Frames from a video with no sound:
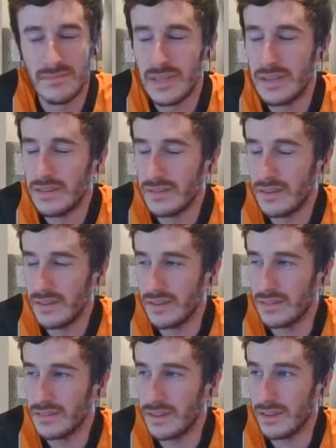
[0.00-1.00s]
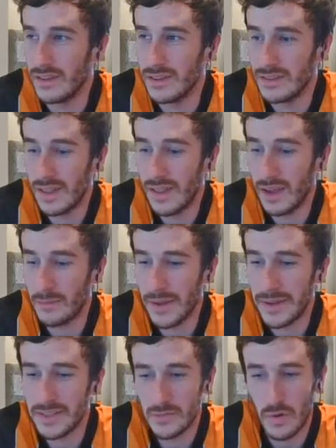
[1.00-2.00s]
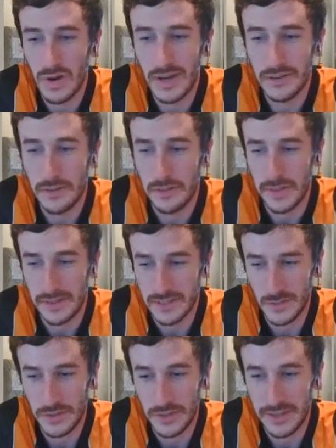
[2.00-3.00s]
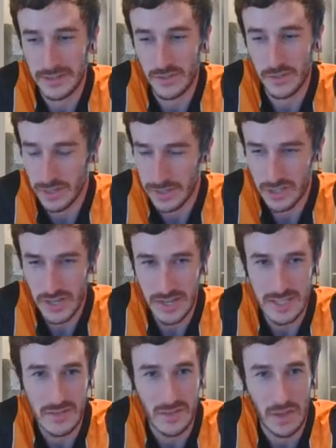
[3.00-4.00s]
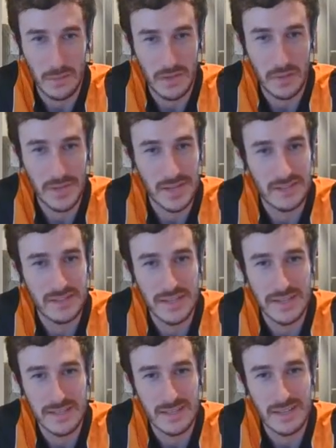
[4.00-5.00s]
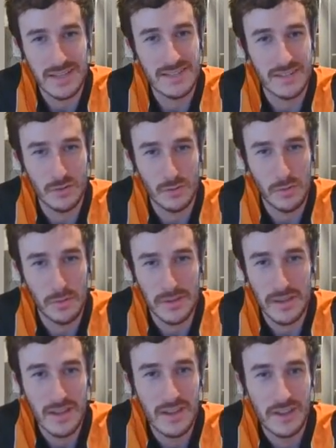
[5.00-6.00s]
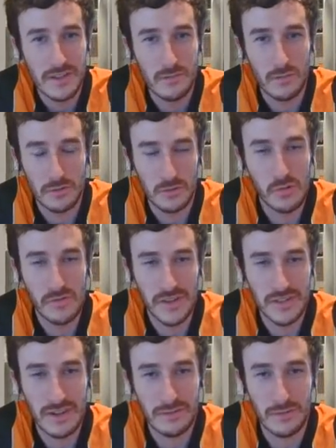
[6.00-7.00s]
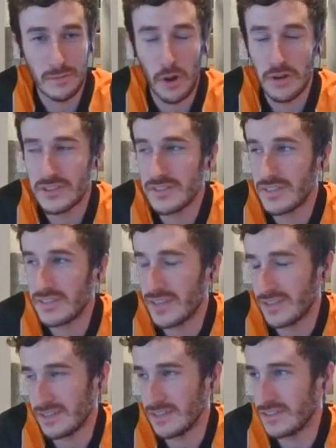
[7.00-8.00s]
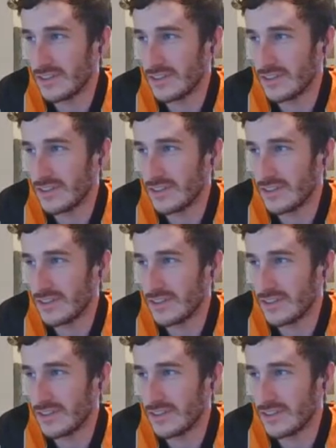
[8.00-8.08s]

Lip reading: Yeah. And it's wild to think as well that our 2 clean sheets have come against Leeds and Leicester, who are probably 2 of our tougher opponents this season.